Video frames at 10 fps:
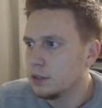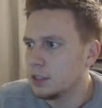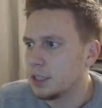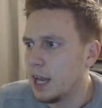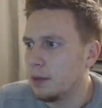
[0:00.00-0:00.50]
So
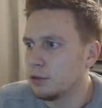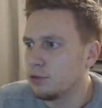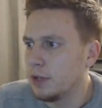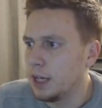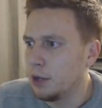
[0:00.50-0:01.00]
this game
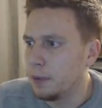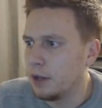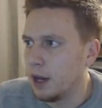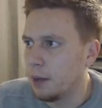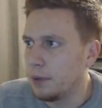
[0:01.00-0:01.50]
has really
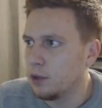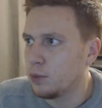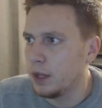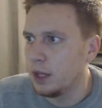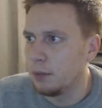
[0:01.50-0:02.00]
opened up. Here's
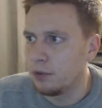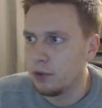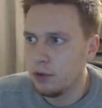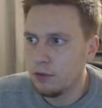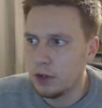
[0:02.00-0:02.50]

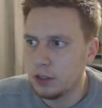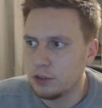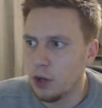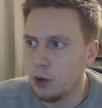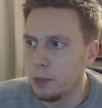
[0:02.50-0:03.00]
Williams.
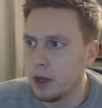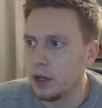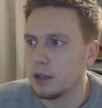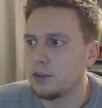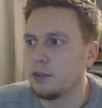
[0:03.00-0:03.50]
Finds
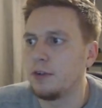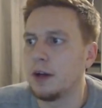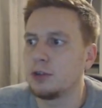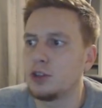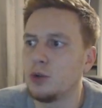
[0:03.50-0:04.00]
Dolberg. That's a
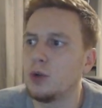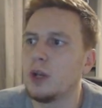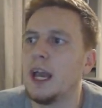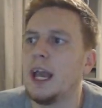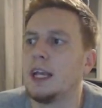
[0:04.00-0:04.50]
foul,
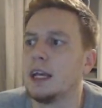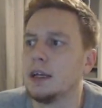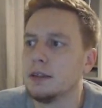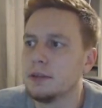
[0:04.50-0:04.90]
surely.